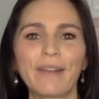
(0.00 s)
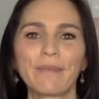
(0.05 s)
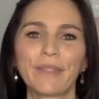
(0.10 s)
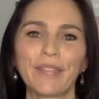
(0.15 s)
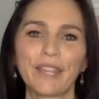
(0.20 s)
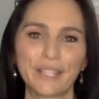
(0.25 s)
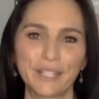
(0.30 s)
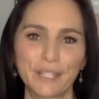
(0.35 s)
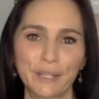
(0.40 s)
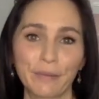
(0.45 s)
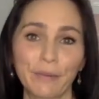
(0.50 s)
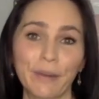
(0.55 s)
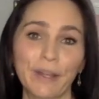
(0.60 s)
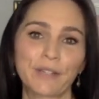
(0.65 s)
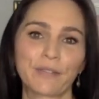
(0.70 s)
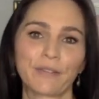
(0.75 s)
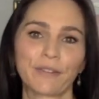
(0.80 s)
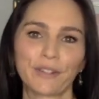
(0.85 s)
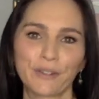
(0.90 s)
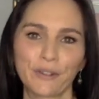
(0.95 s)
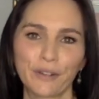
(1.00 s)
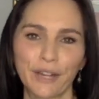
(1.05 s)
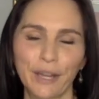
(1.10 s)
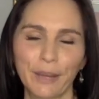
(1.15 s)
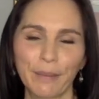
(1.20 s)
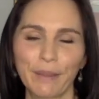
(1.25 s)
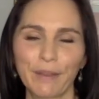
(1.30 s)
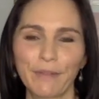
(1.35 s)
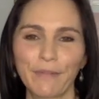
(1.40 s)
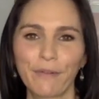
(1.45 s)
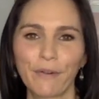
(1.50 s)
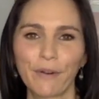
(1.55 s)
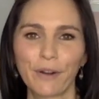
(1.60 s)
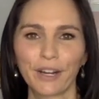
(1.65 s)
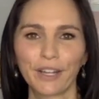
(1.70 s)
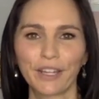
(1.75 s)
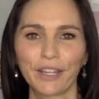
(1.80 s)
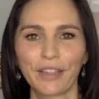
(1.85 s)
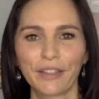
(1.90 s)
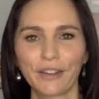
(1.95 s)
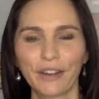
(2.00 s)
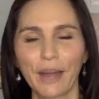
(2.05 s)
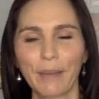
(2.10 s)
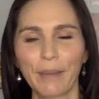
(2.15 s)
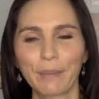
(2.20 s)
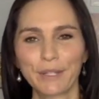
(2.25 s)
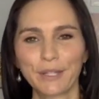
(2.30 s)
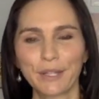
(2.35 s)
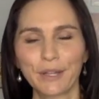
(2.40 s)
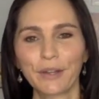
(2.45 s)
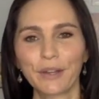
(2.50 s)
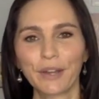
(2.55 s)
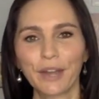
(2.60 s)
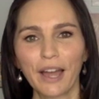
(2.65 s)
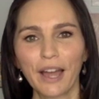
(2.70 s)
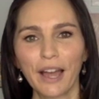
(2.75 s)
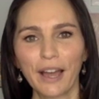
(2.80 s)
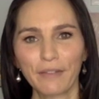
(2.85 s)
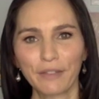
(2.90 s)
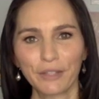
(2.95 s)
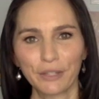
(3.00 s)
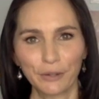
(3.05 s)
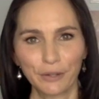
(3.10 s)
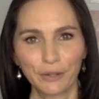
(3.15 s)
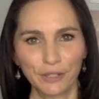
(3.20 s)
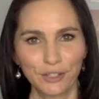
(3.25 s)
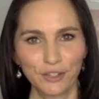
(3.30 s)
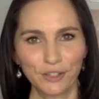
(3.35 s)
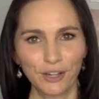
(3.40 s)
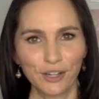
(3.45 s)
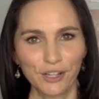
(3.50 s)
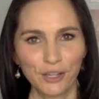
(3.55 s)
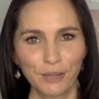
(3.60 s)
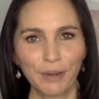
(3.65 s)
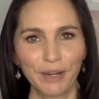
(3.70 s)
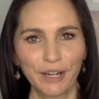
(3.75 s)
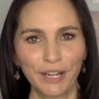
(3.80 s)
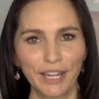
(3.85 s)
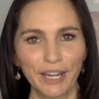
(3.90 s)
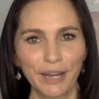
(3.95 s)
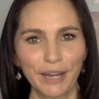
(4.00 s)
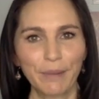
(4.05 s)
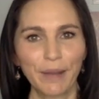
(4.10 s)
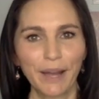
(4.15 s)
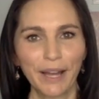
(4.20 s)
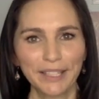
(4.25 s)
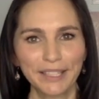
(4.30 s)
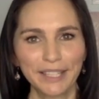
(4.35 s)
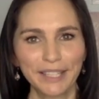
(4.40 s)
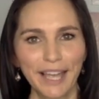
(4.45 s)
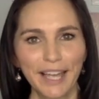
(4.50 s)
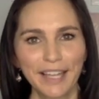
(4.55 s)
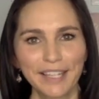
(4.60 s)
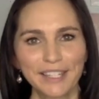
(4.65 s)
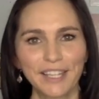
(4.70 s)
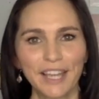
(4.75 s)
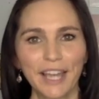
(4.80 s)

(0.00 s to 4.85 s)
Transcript: Thanks so much for joining me for another episode of the New Construction Marketing Podcast.